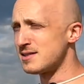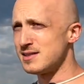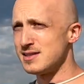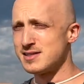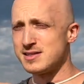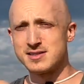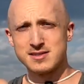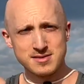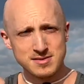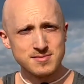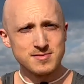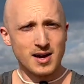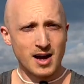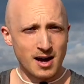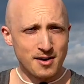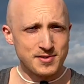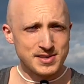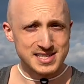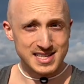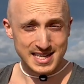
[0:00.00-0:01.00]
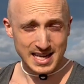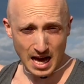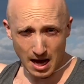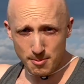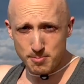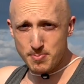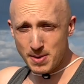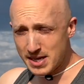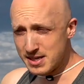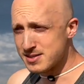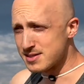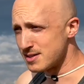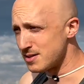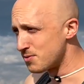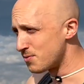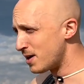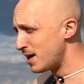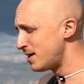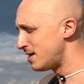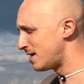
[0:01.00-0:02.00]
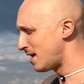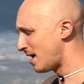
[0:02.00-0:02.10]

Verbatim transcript: this is obviously a basin, right? It